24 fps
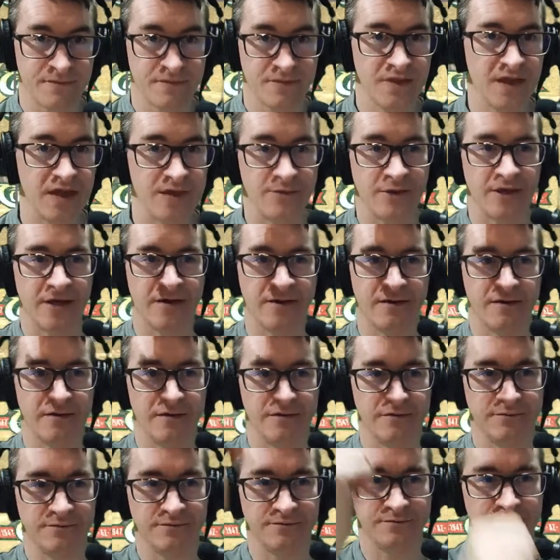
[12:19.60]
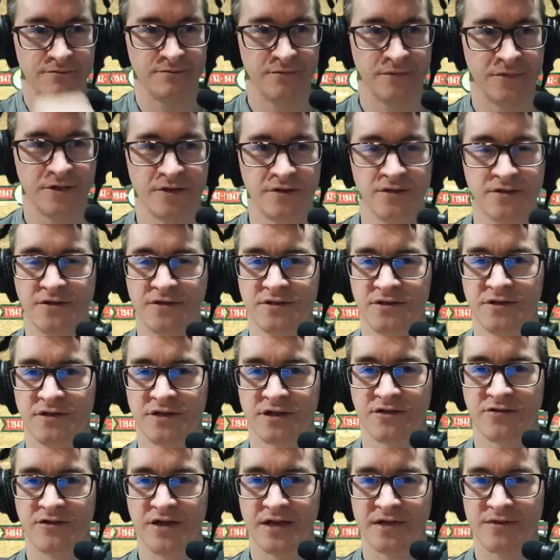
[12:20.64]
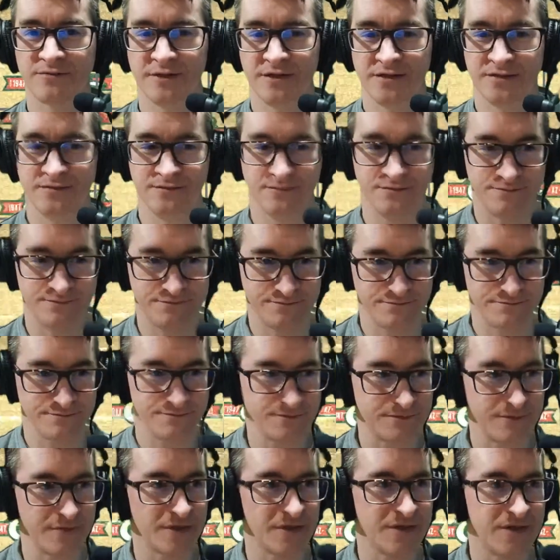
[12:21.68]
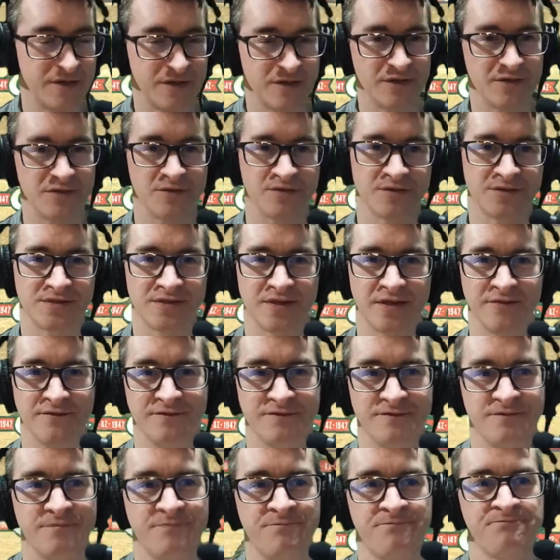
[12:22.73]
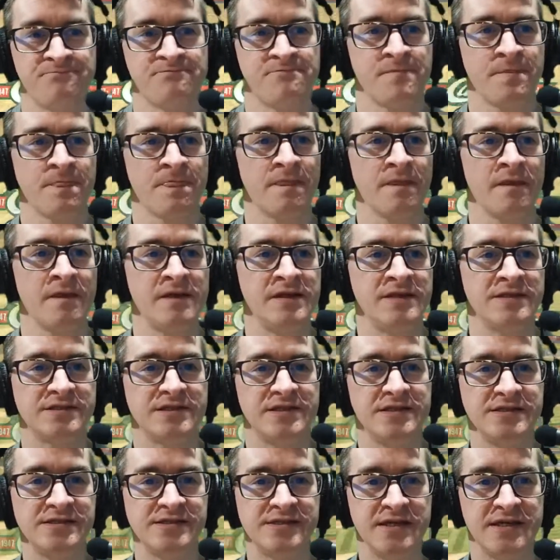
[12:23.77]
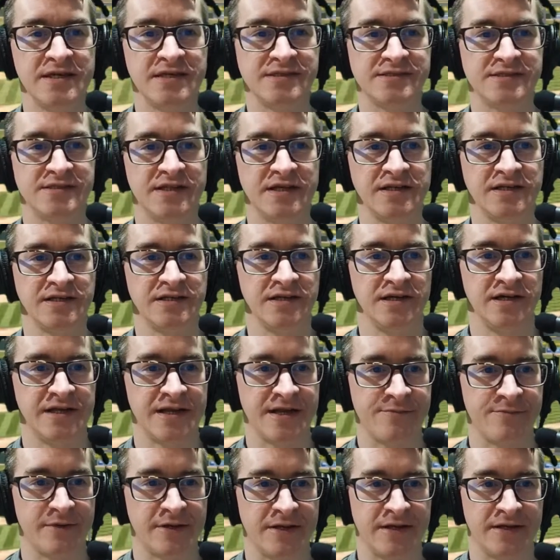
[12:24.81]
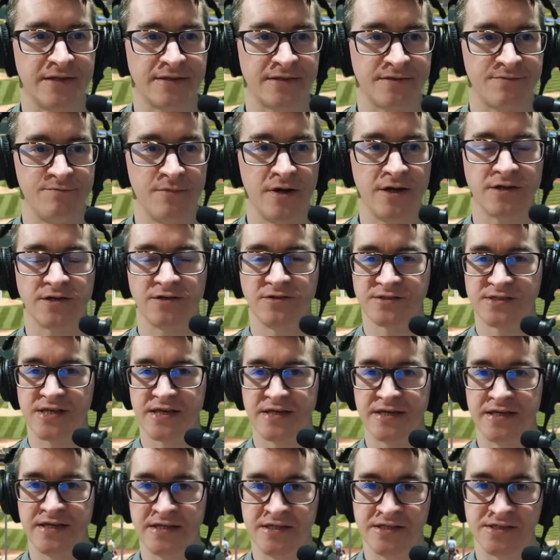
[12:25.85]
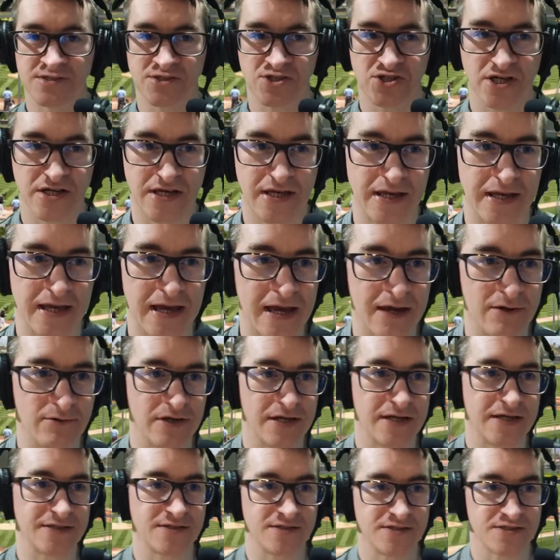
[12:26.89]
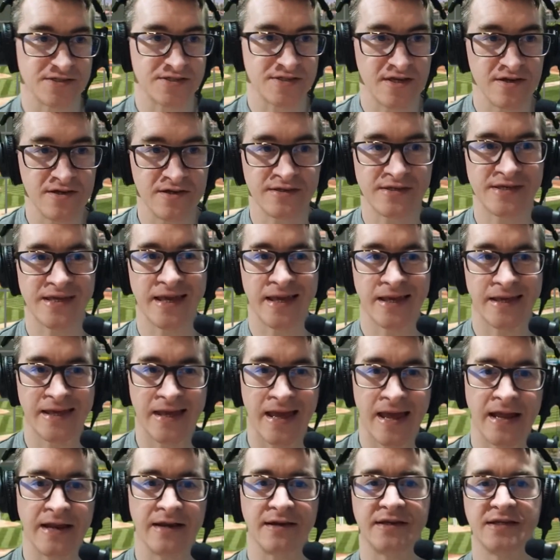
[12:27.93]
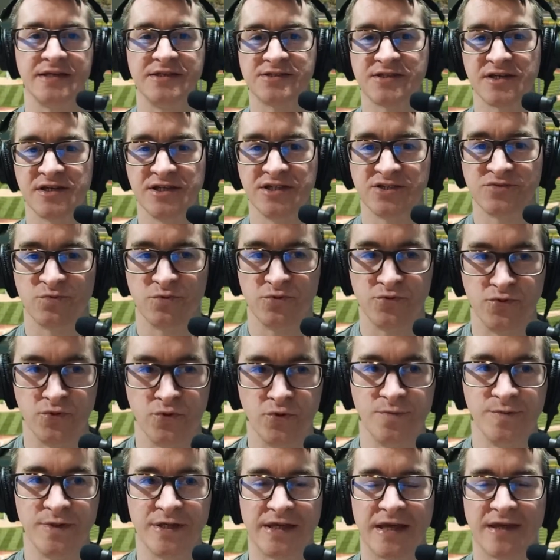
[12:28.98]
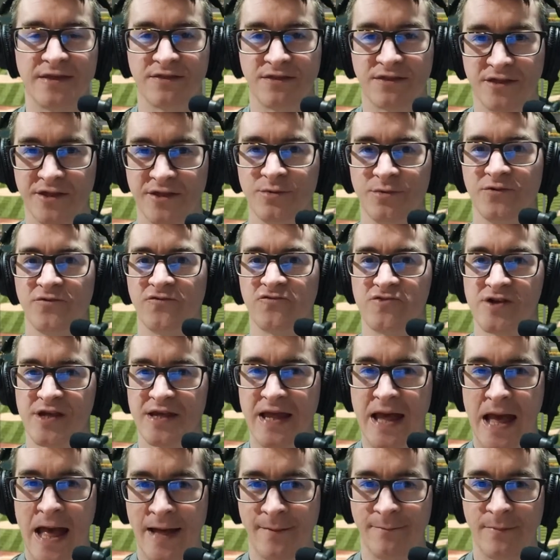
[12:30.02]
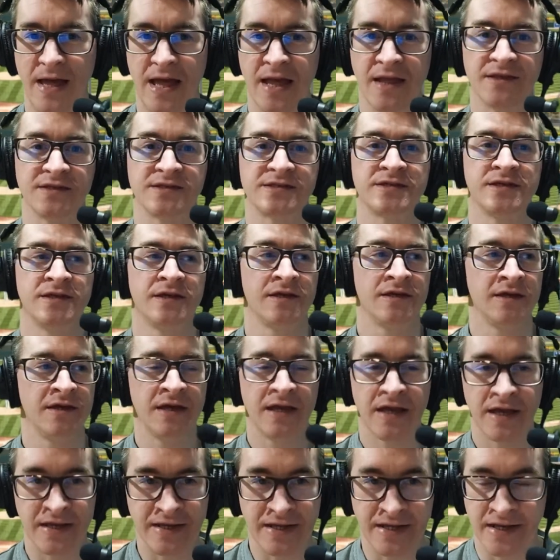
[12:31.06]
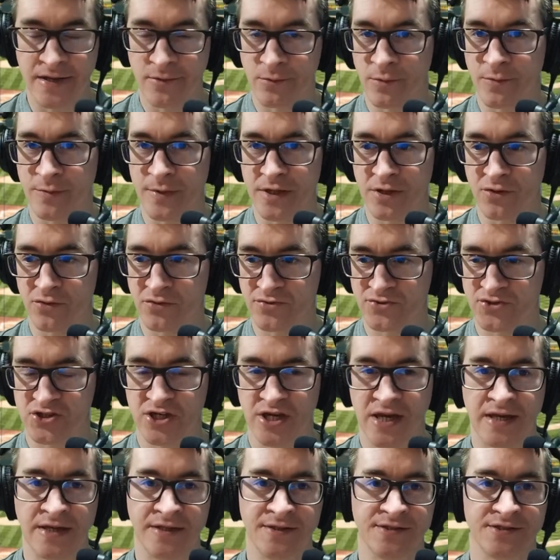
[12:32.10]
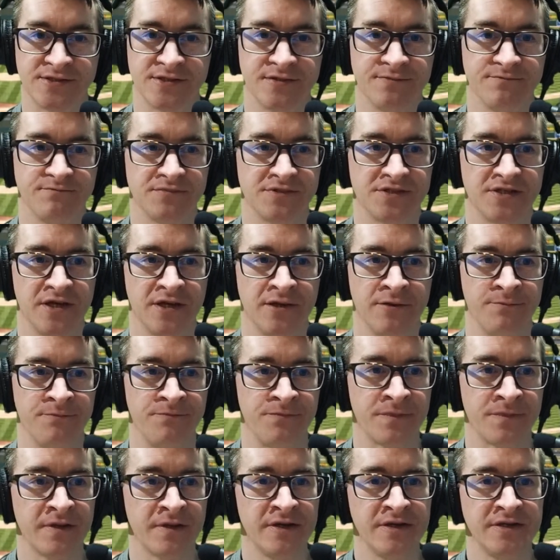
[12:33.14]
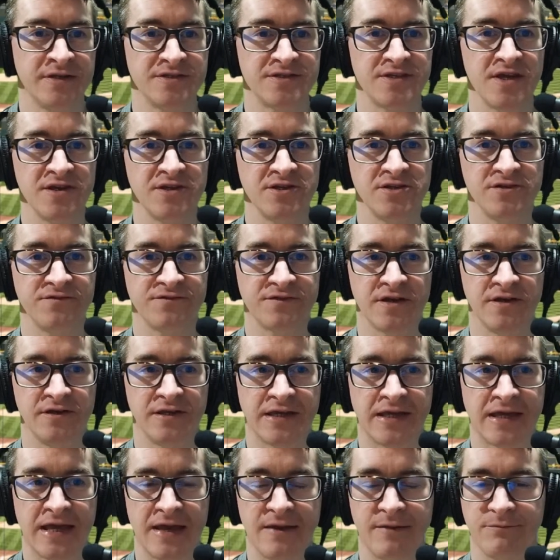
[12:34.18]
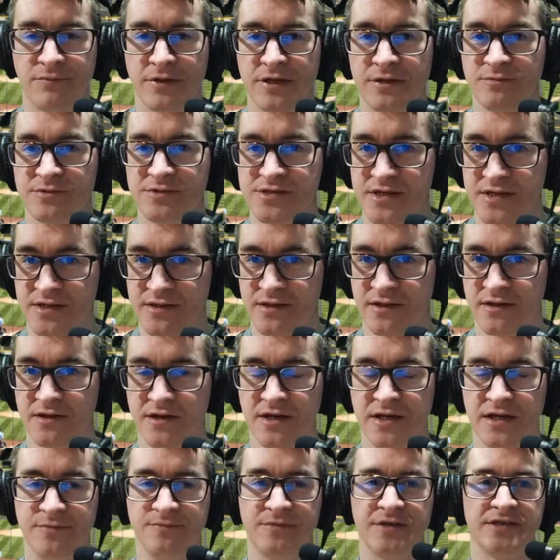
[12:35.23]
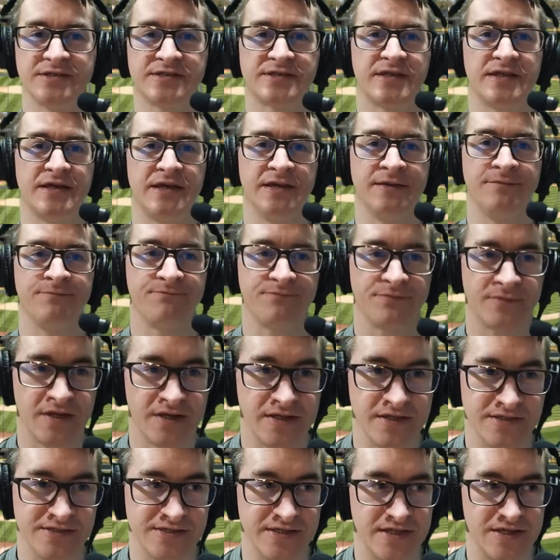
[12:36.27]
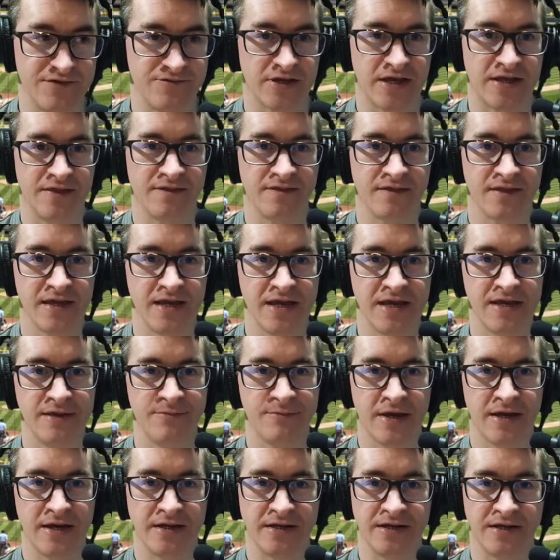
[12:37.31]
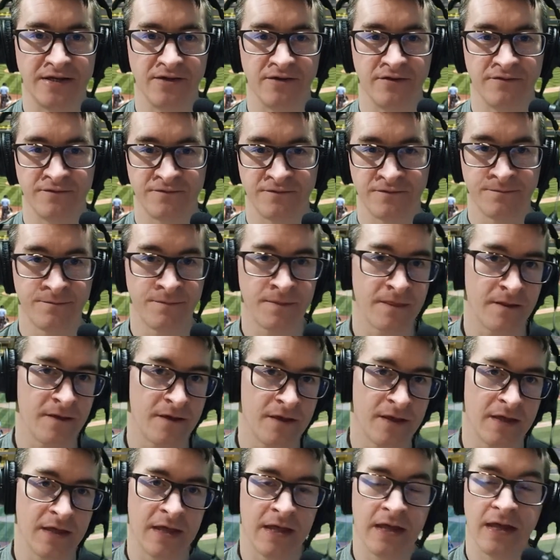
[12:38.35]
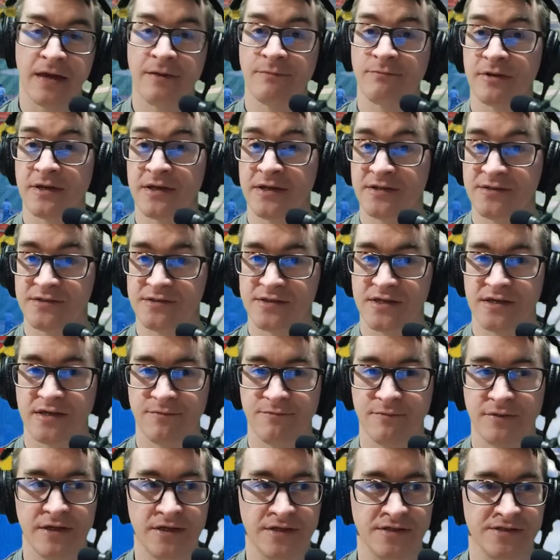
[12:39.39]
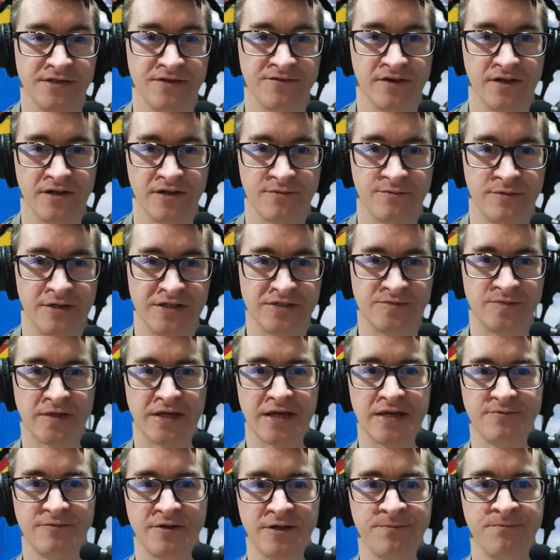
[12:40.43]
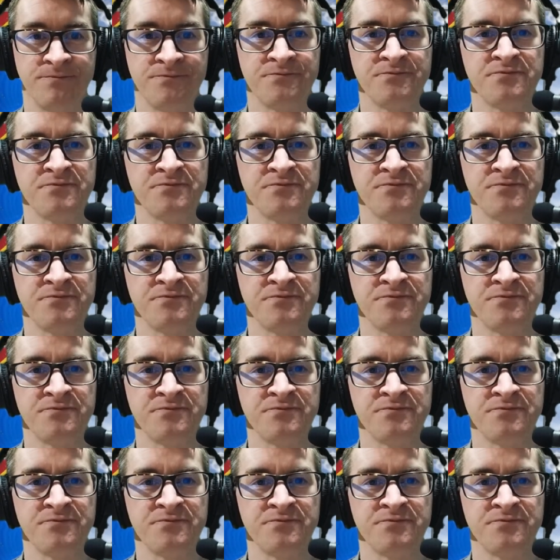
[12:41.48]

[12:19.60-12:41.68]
There we are. The correct button. Good stuff. So this is the lineup that Mark Kotsay is chucking out there to start. Again, these guys will normally get 2 or 3 at-bats, and then it will be all change. So starting off, Tony Kemp, he was in the lineup yesterday, and he's in there again today, batting leadoff and playing second base, if I look past my camera.